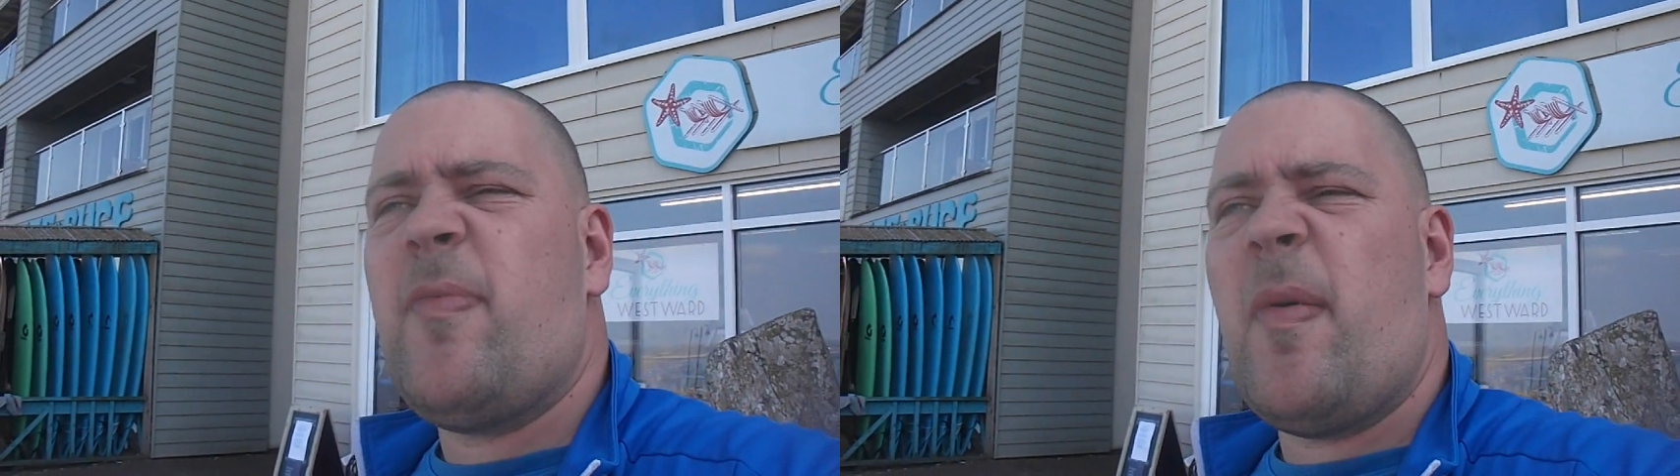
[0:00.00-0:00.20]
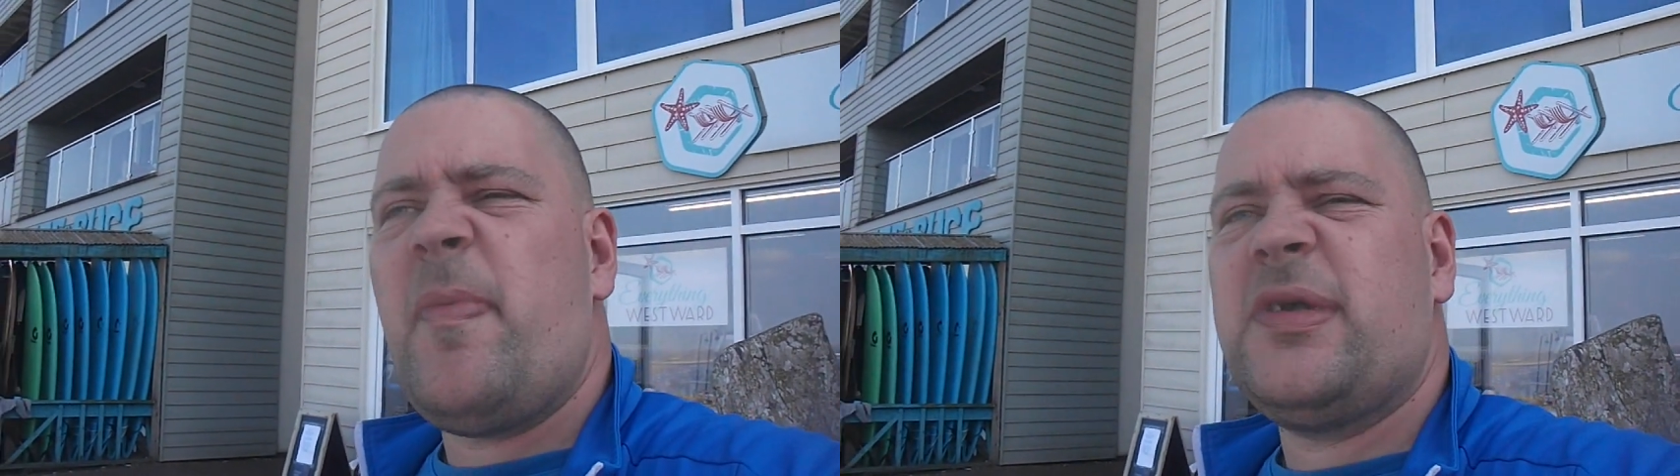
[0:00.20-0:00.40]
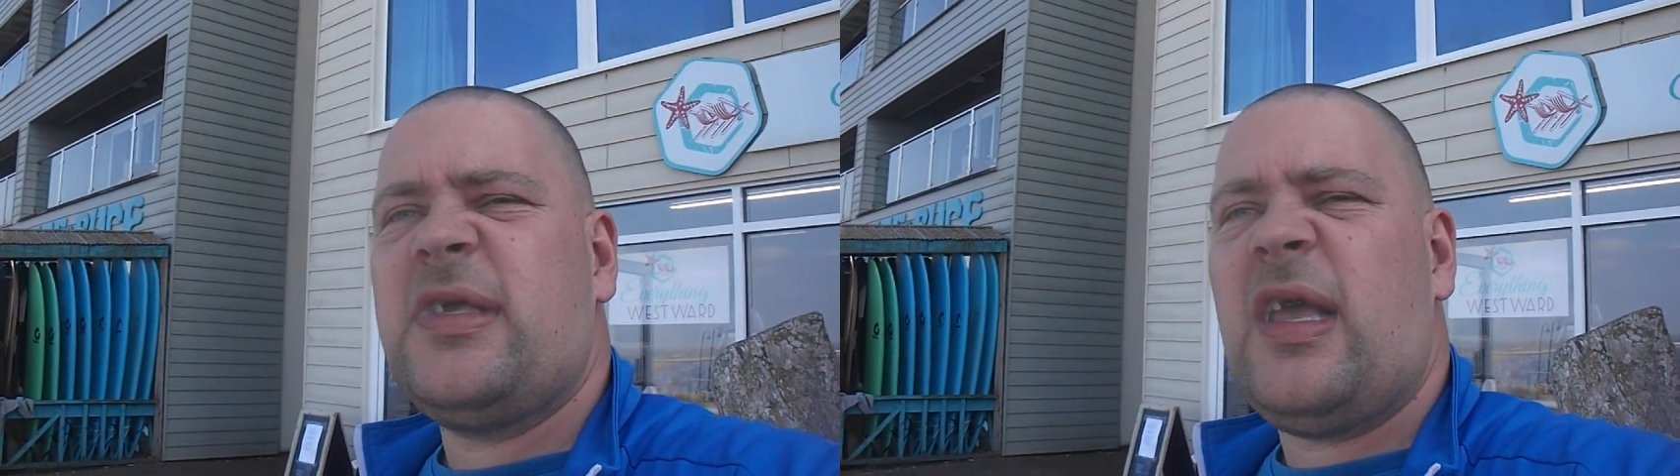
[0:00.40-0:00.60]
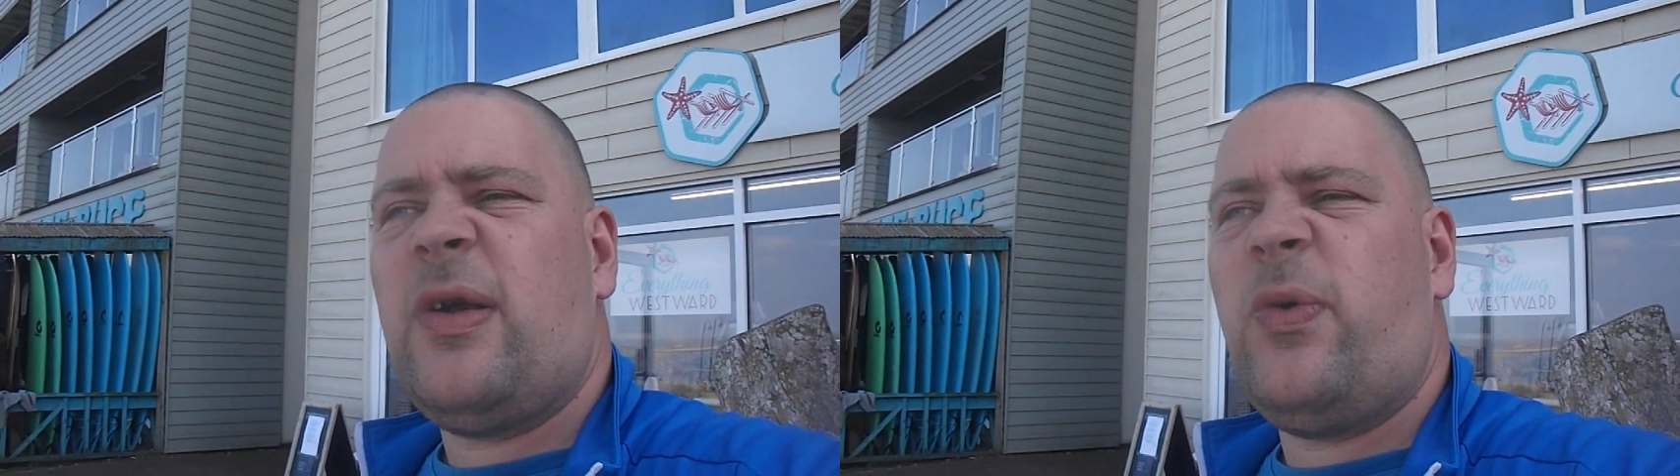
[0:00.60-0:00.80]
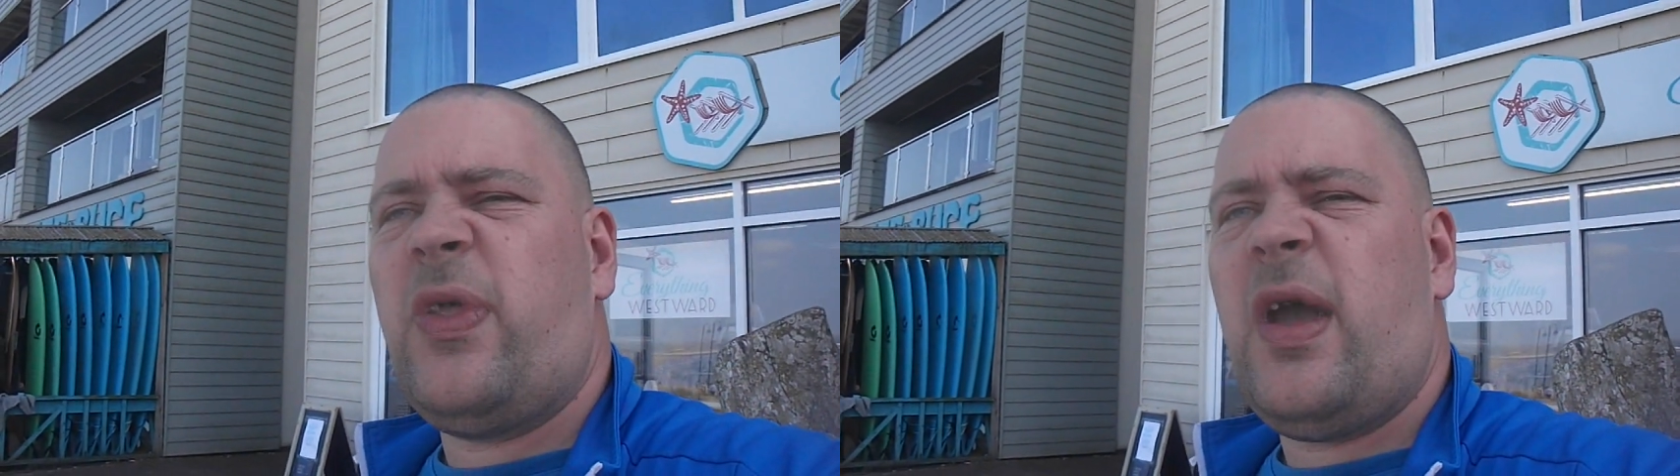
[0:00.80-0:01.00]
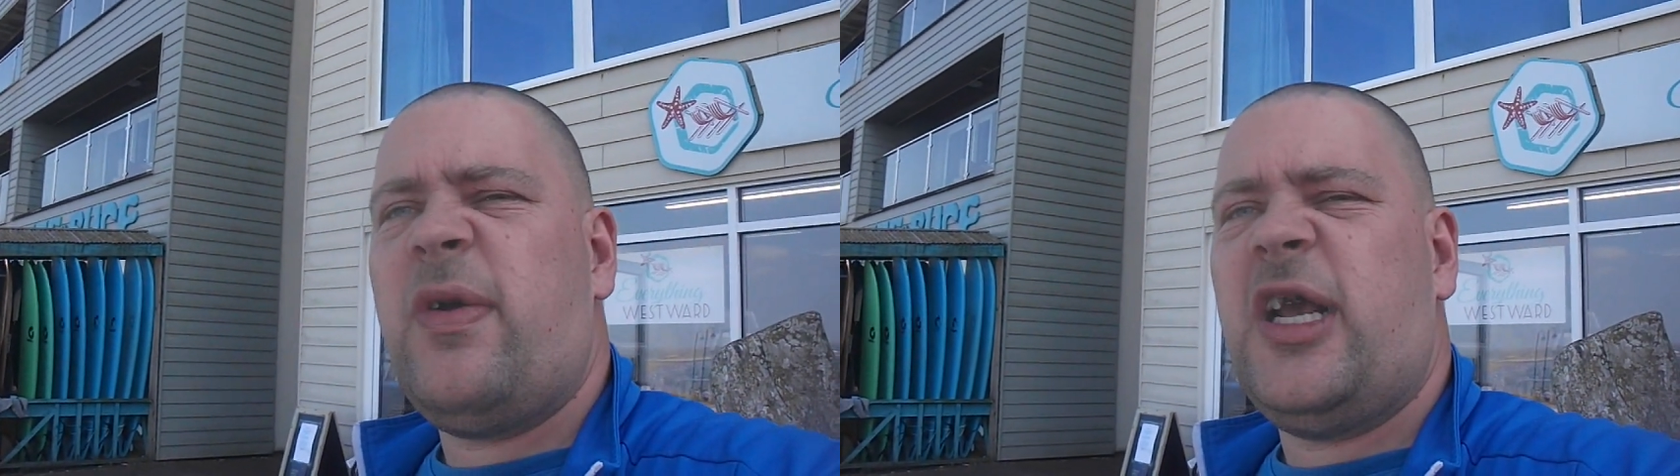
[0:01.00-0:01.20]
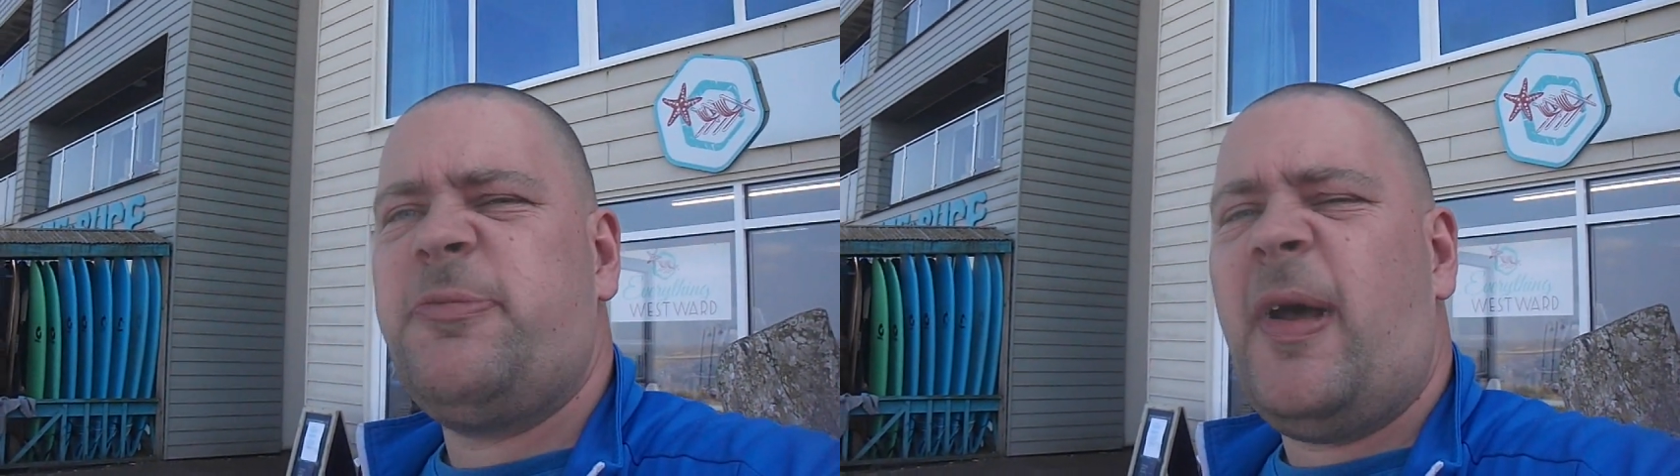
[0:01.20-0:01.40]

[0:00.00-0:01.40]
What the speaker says: mate, because I think all the old age